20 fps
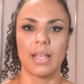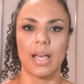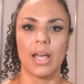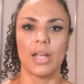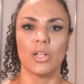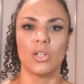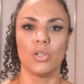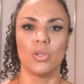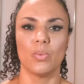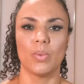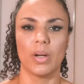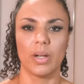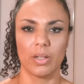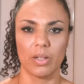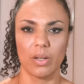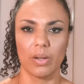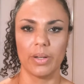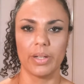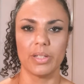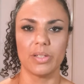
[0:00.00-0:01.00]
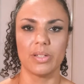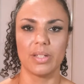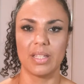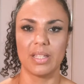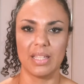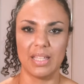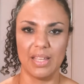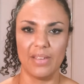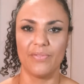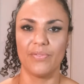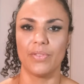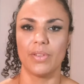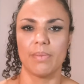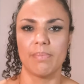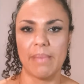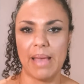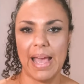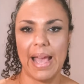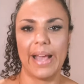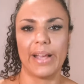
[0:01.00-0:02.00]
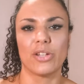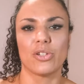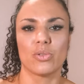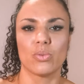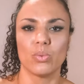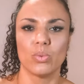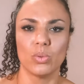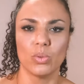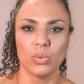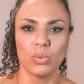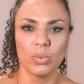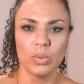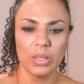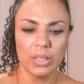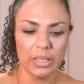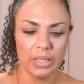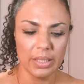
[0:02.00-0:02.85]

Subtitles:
that you are going to give them actual